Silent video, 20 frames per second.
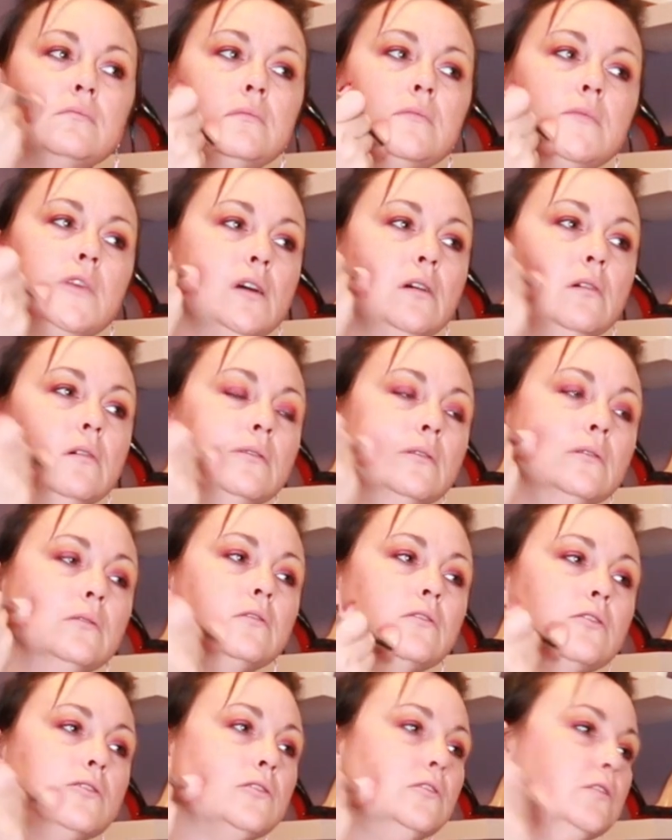Down
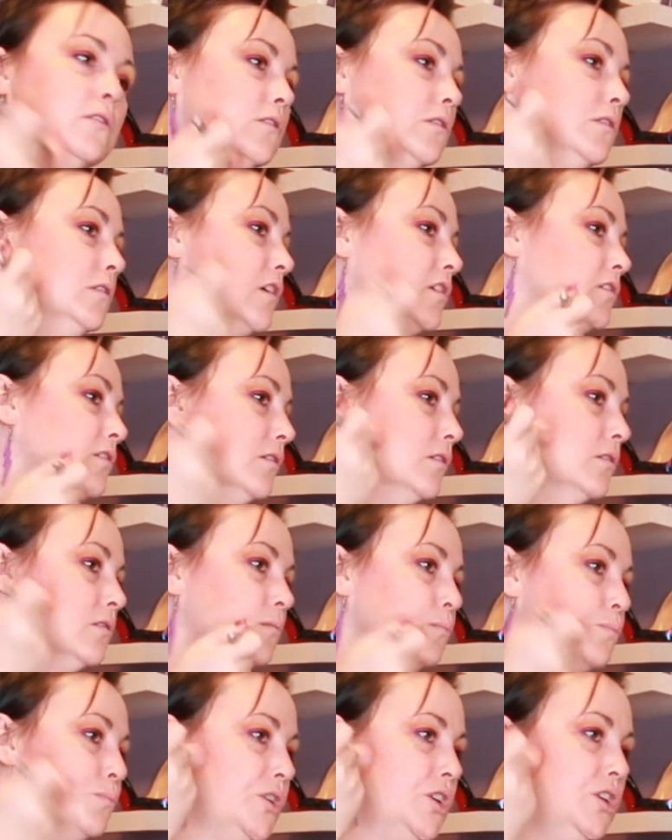under here like a
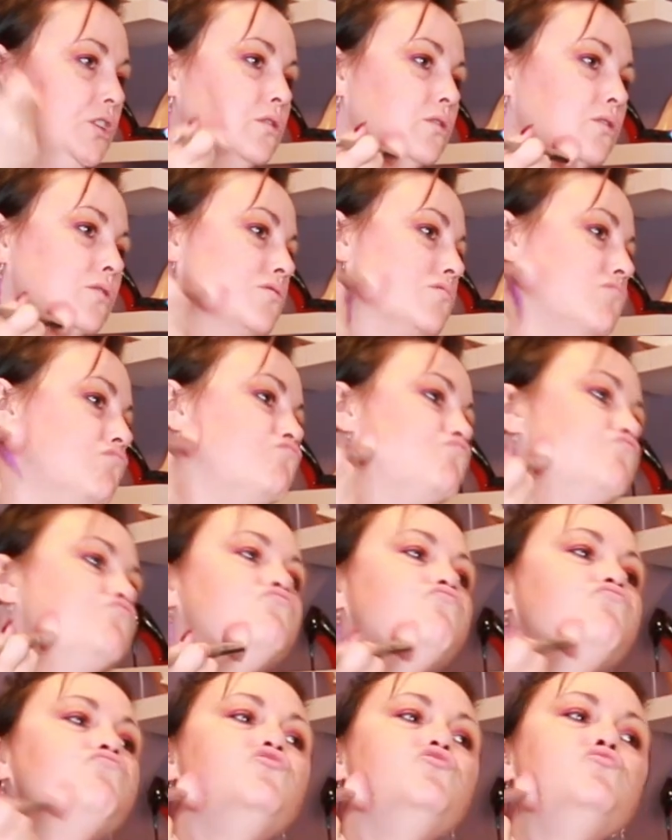little beard.
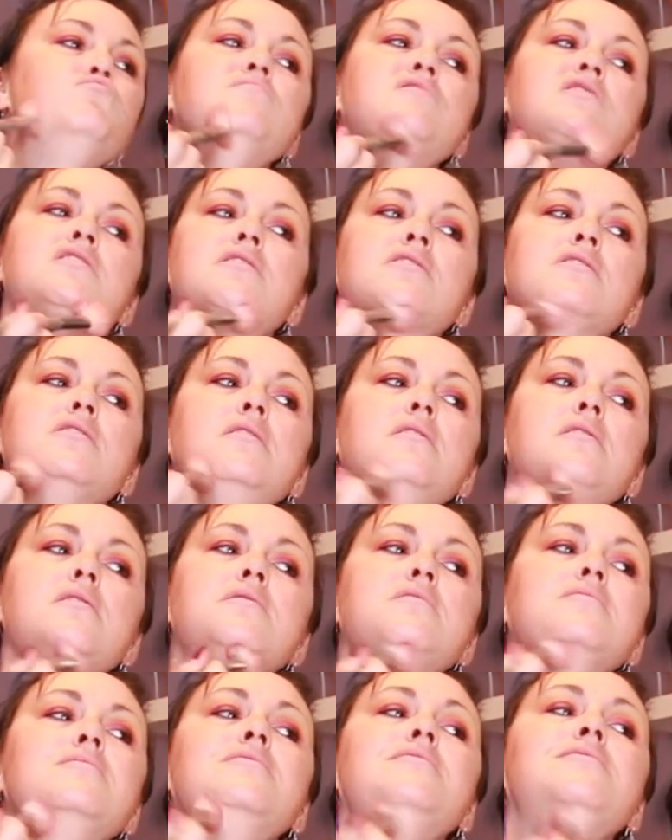I'm doing my
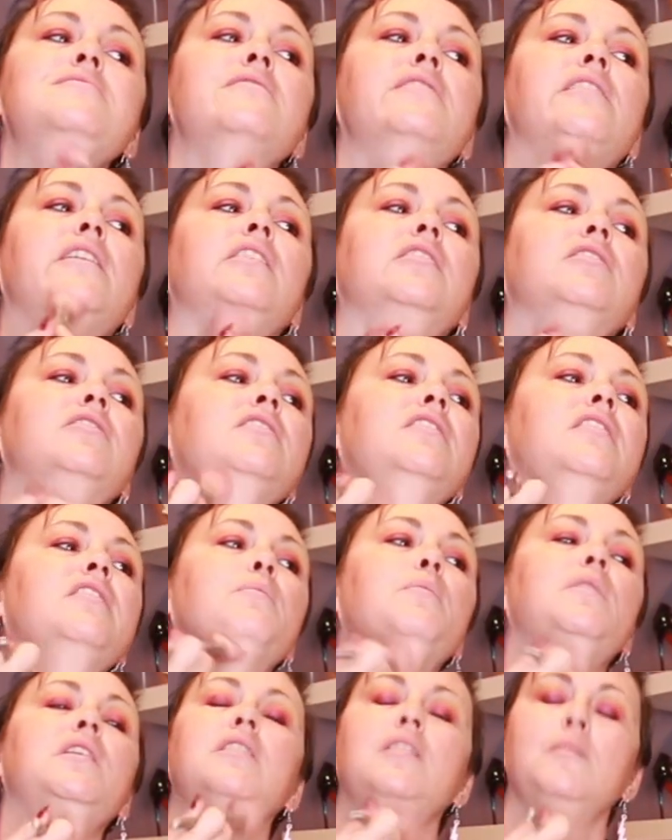jawline and
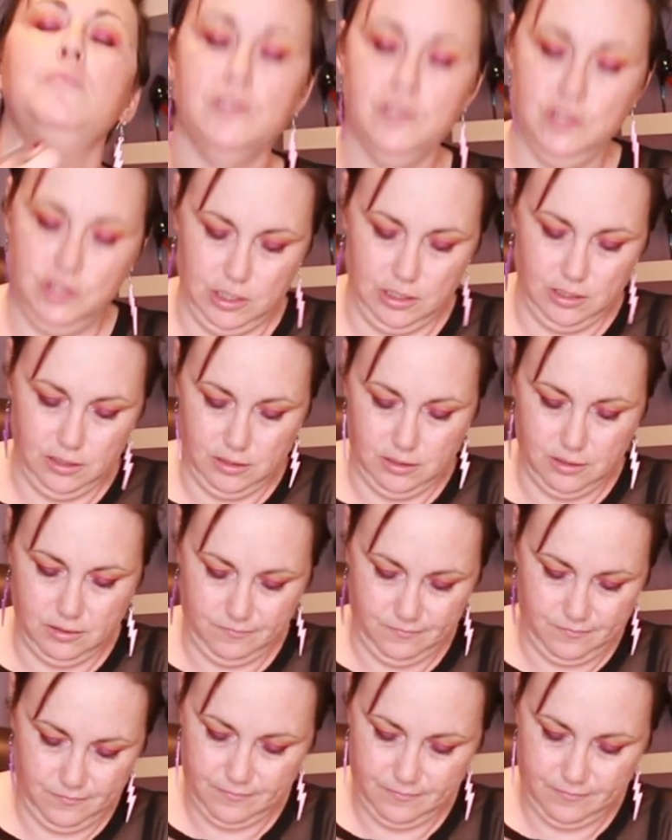underneath my double chin.